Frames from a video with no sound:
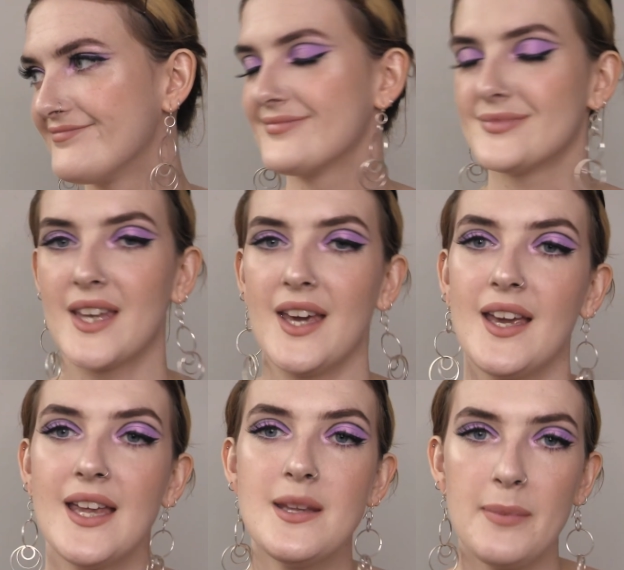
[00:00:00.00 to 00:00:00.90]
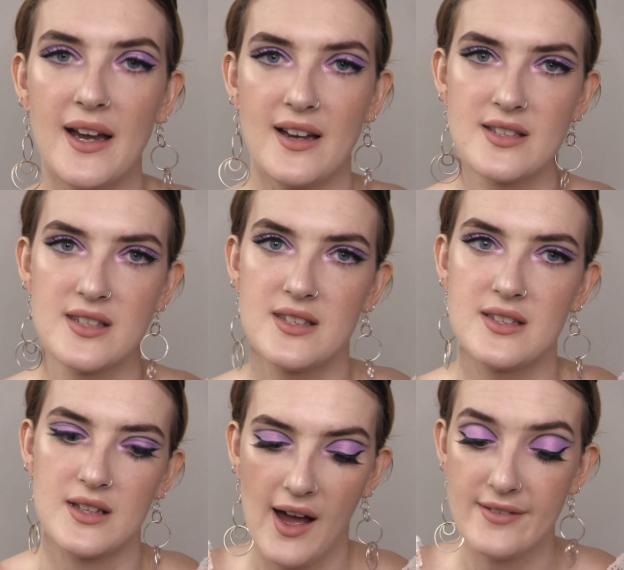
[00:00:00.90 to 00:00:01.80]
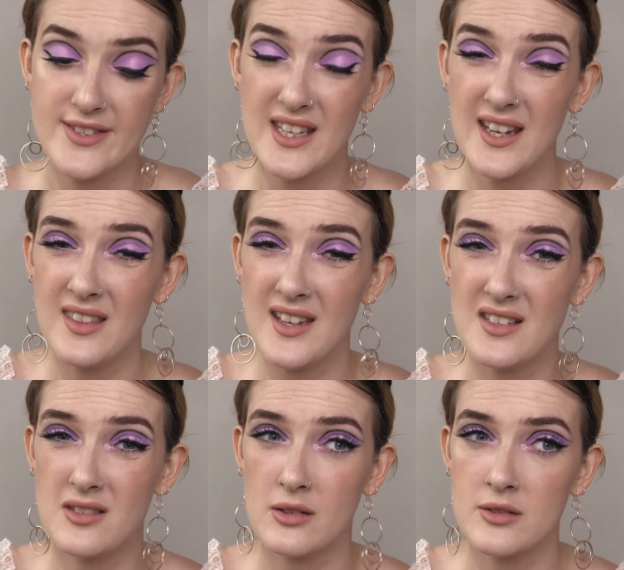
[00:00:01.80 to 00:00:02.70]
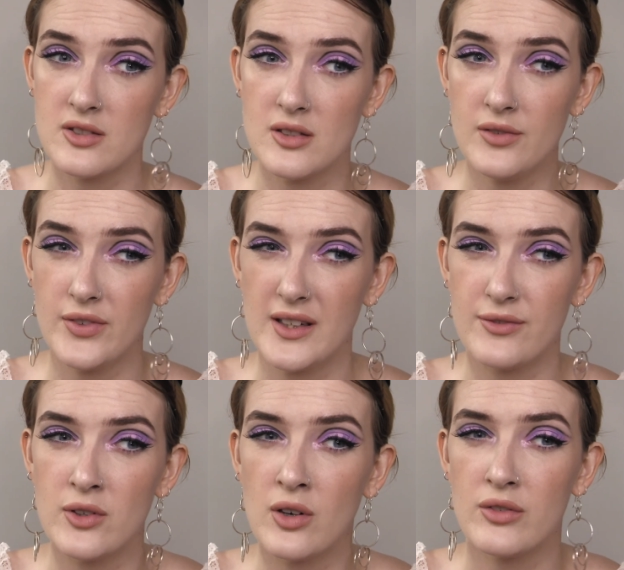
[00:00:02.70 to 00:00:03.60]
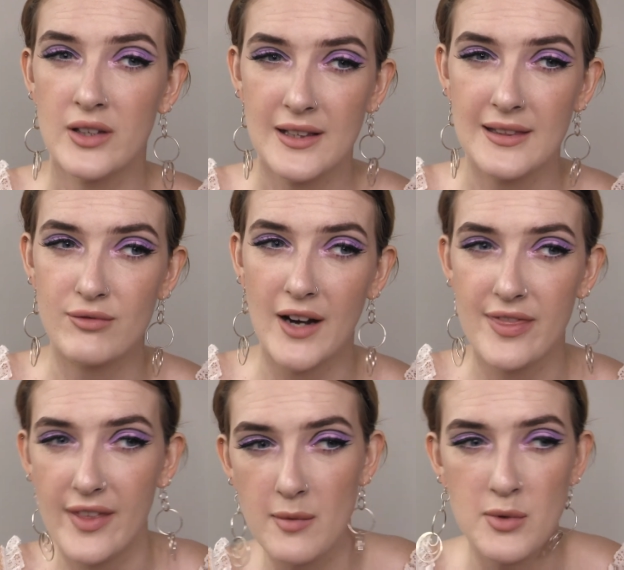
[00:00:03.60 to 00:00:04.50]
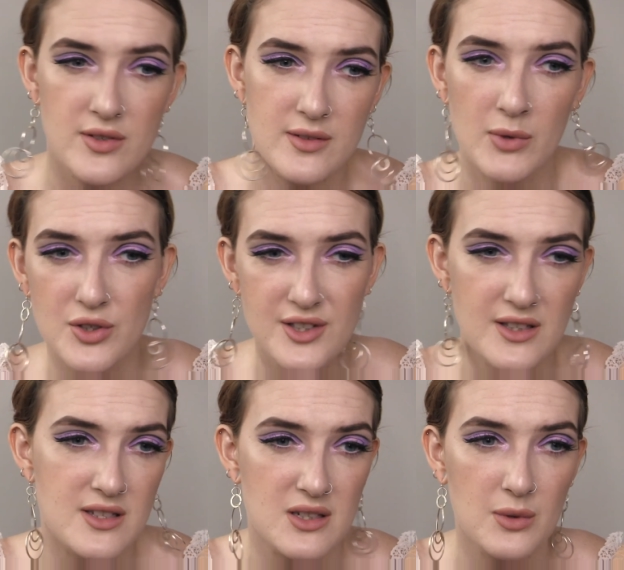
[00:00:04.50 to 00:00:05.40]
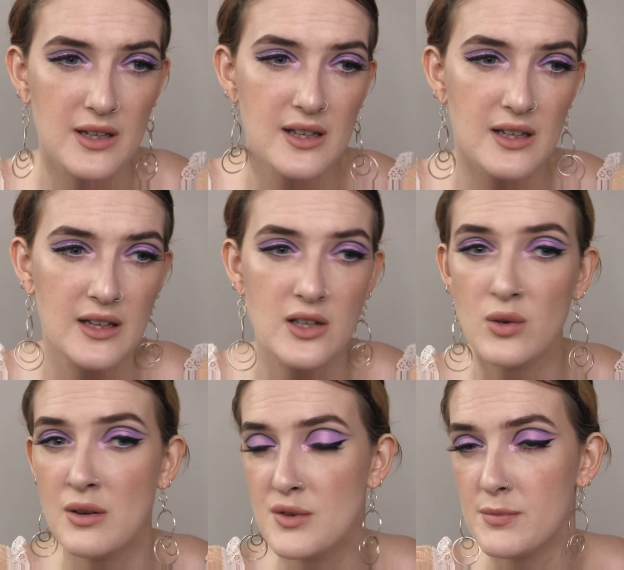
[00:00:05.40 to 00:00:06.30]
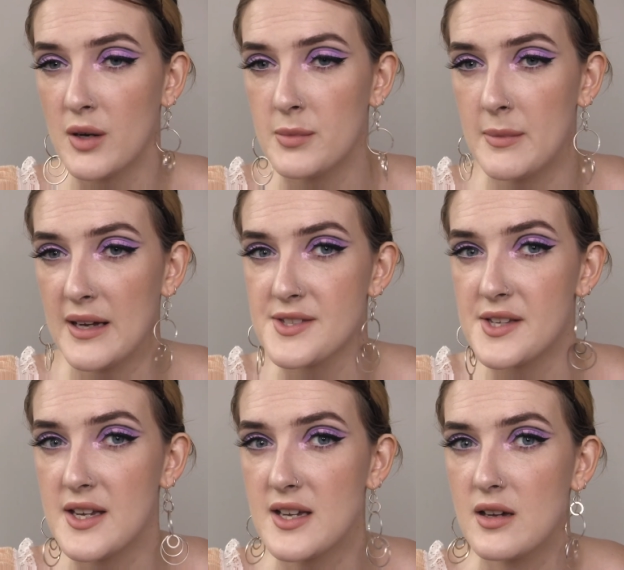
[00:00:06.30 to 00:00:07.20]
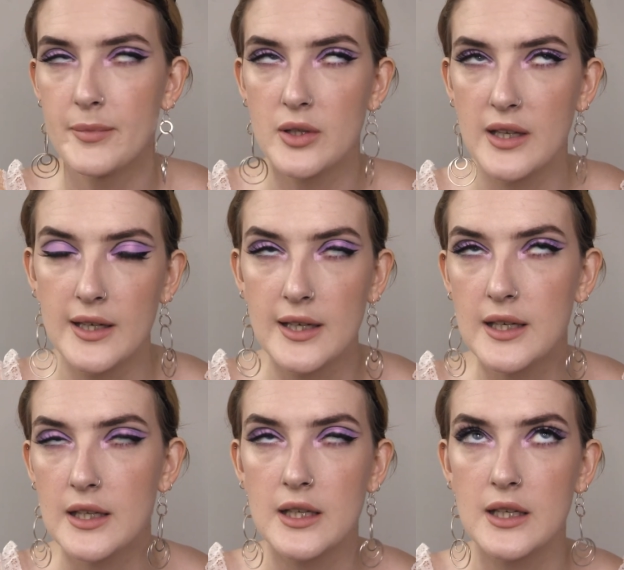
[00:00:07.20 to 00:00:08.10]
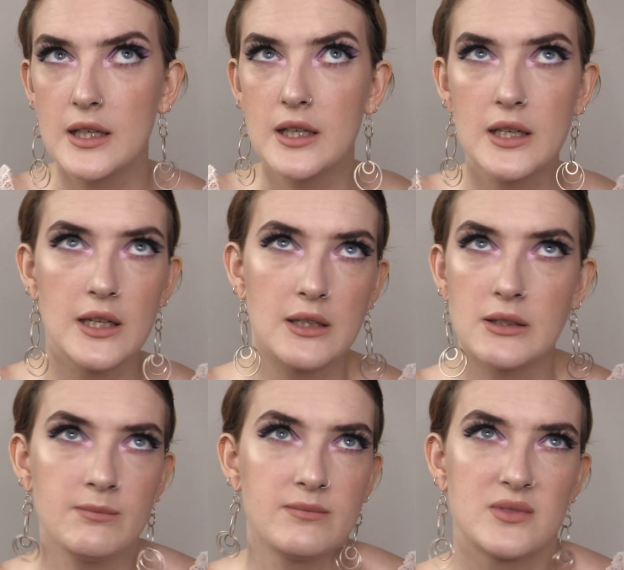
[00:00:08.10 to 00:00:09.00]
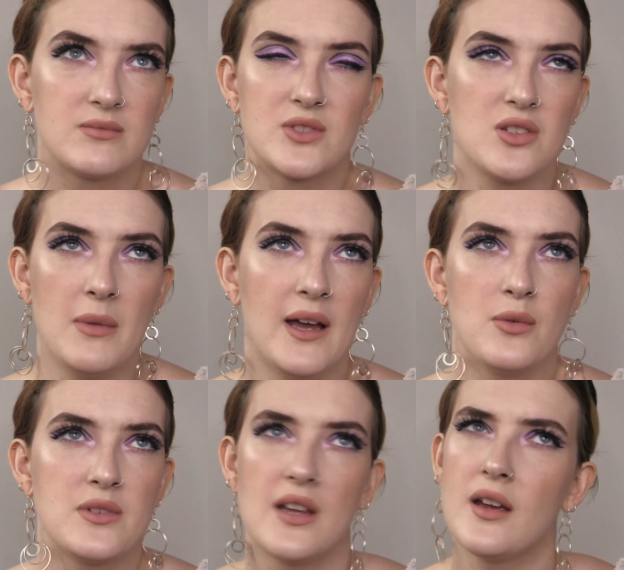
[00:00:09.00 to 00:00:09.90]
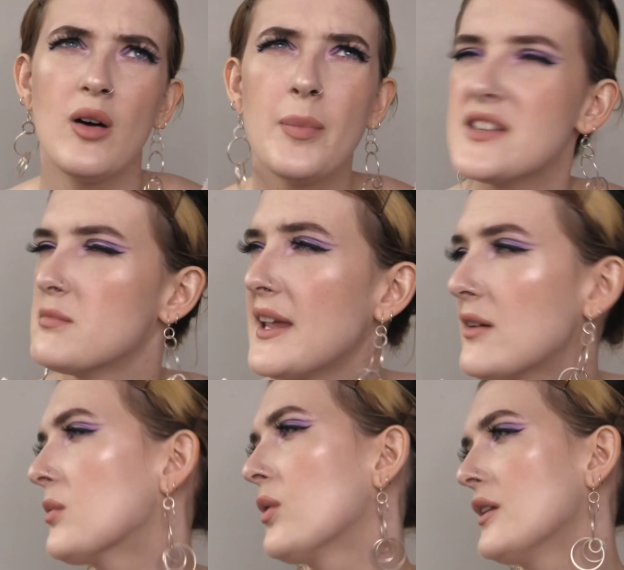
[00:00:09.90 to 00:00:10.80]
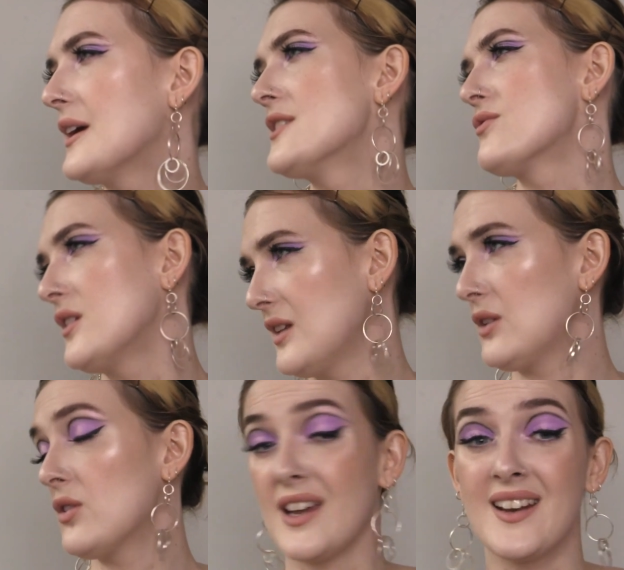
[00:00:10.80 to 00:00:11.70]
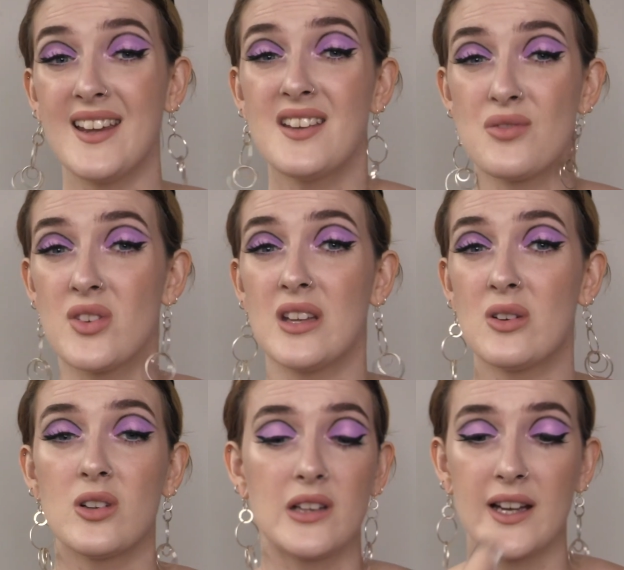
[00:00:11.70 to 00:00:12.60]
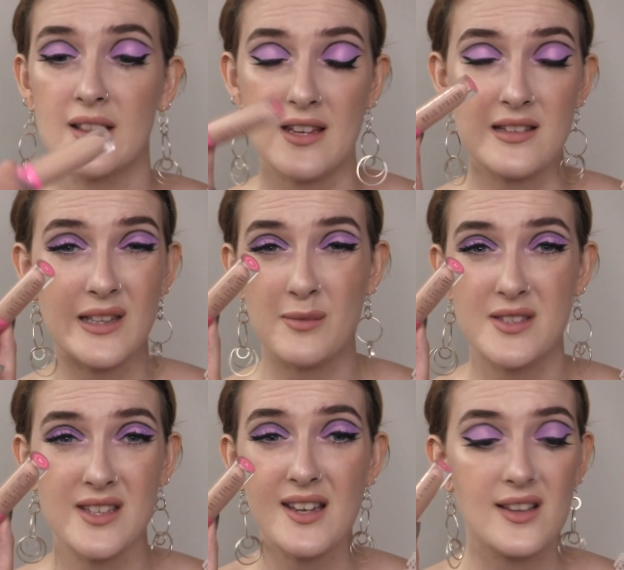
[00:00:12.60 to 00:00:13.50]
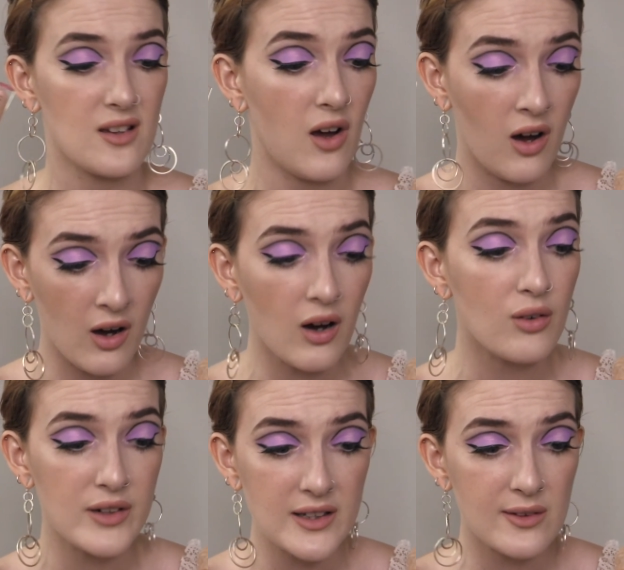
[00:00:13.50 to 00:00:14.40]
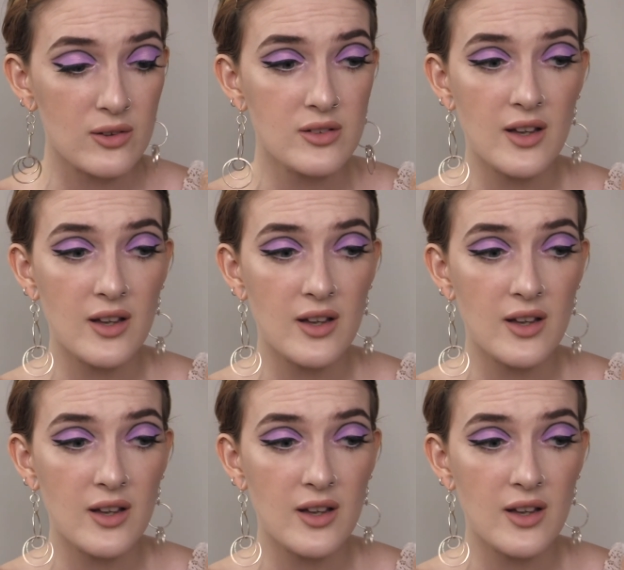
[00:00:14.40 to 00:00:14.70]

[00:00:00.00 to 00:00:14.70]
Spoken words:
okay, in the past I've seen that he's done stuff and I've not really read that much into it. I knew he was problematic, but like I somehow was like, oh, but his makeup quality is really good, and it is really good. Like, these lipsticks are really good.